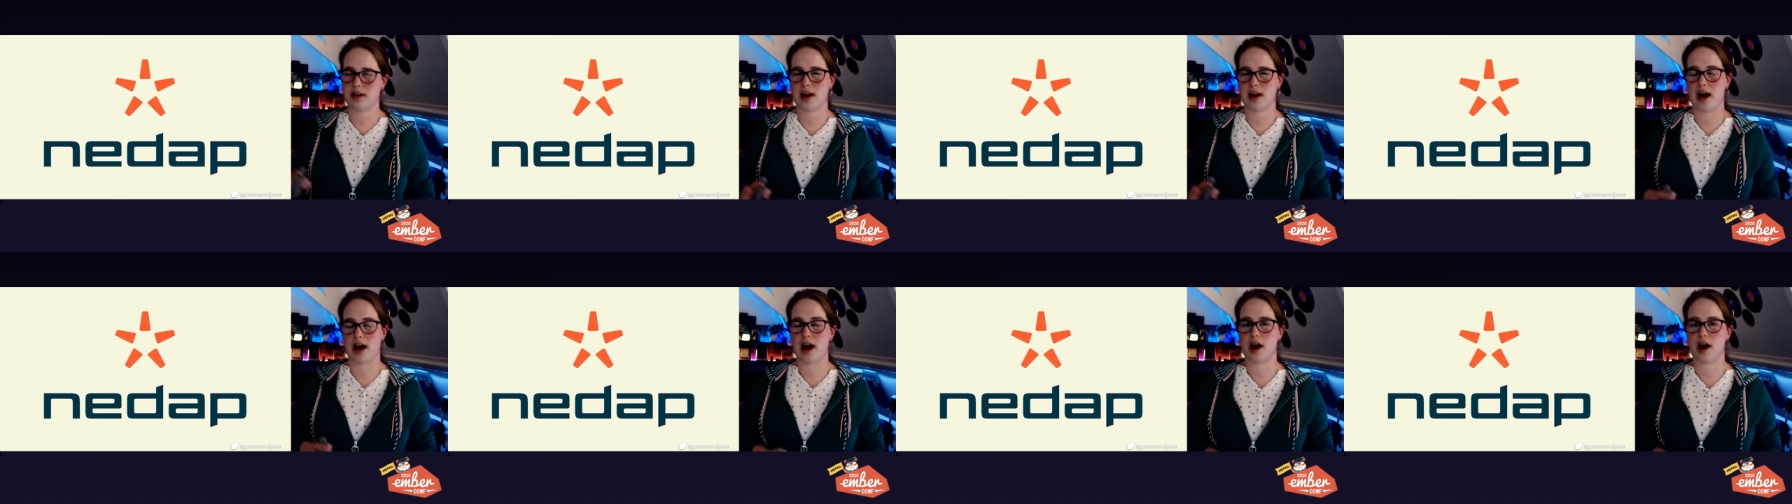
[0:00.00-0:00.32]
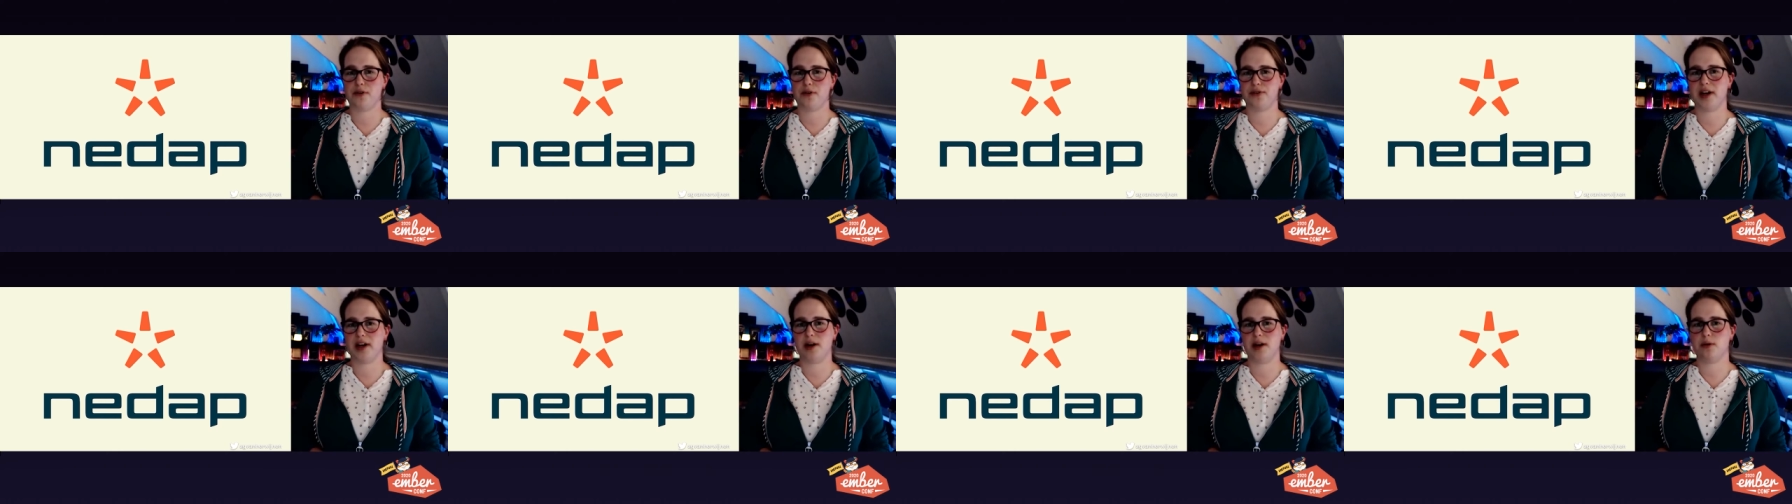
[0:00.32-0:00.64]

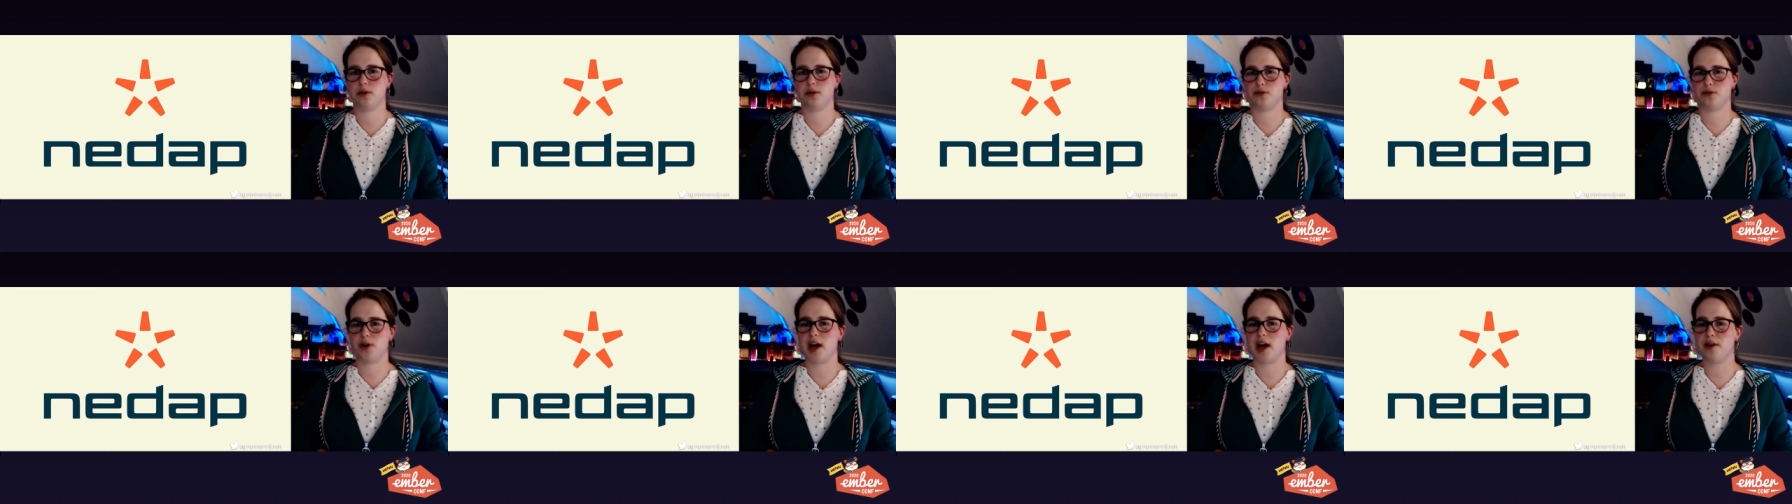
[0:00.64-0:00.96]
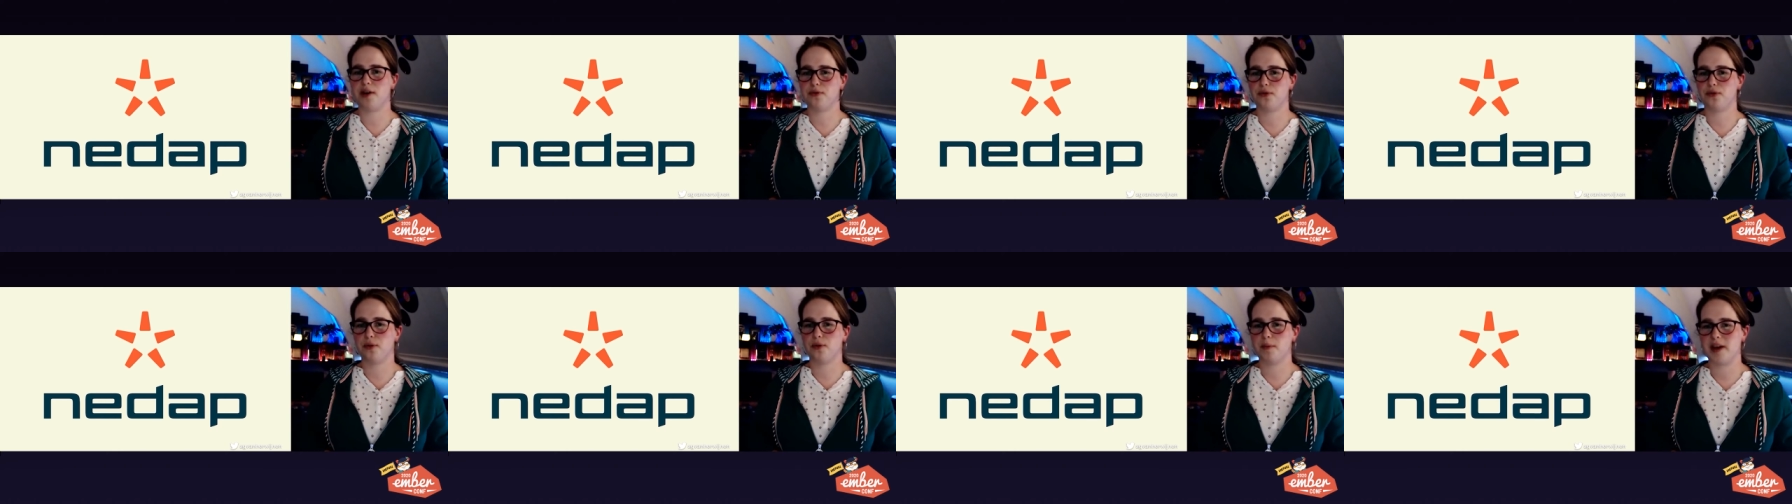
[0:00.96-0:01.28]
half an hour
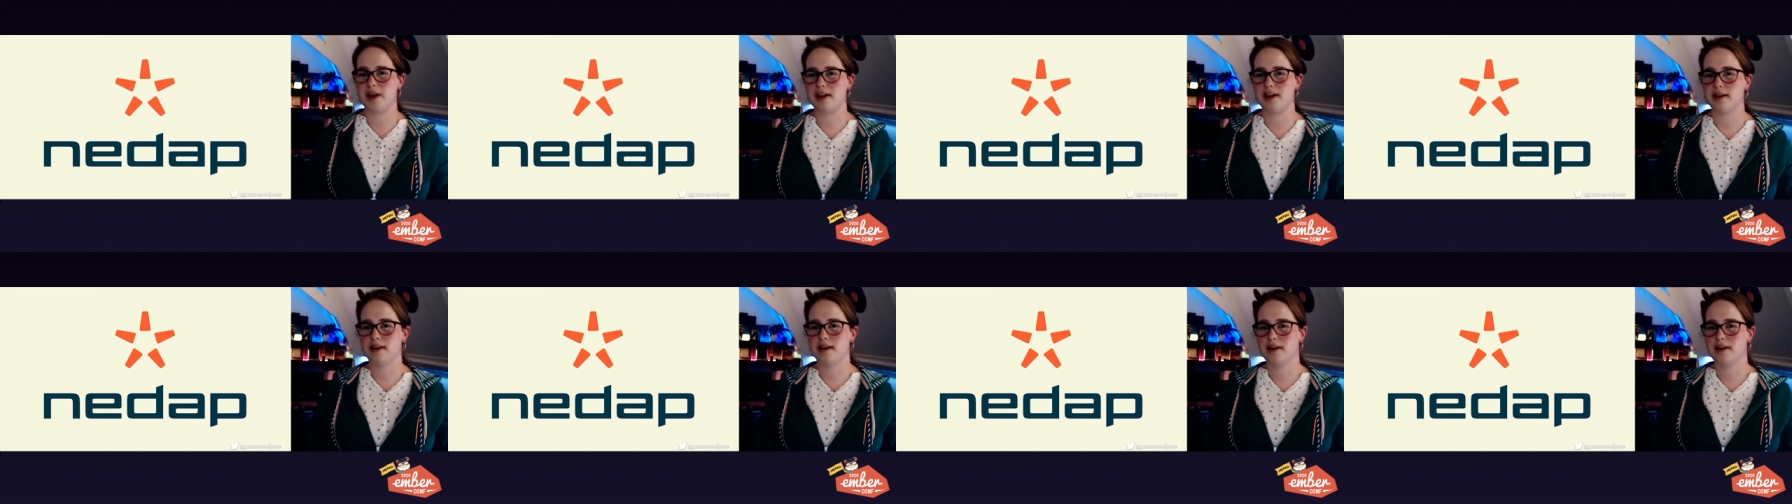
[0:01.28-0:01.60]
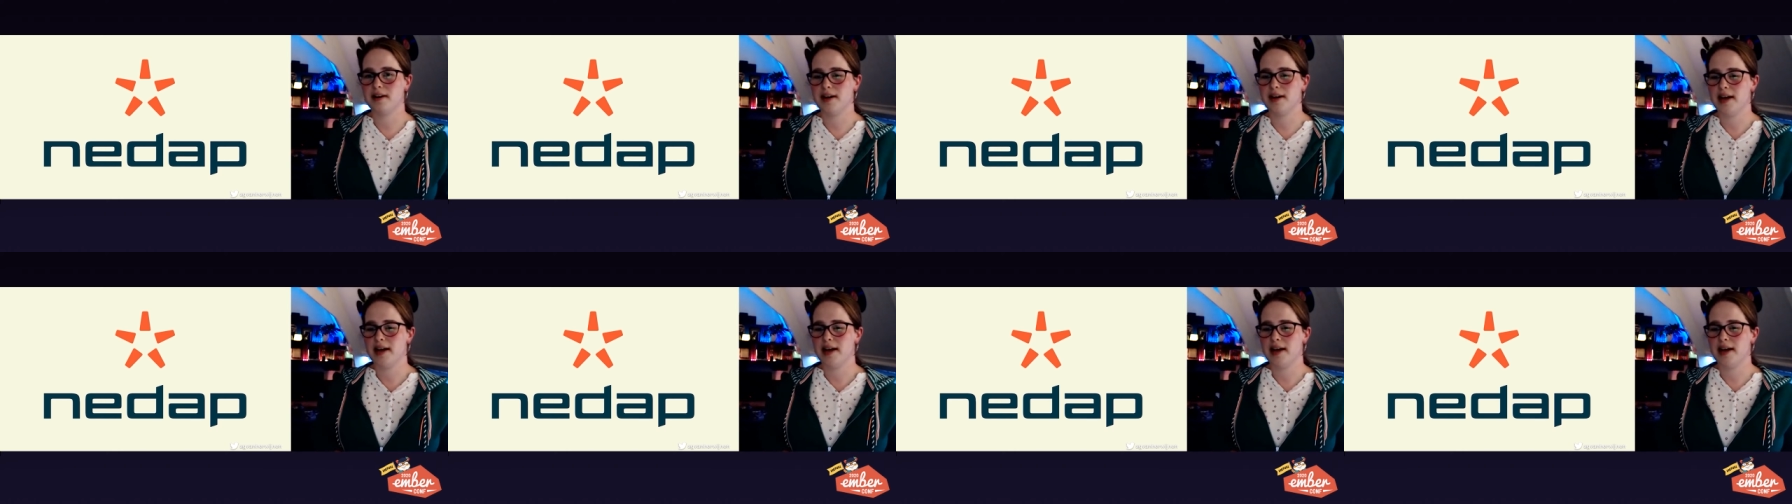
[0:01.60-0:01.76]
drive from here,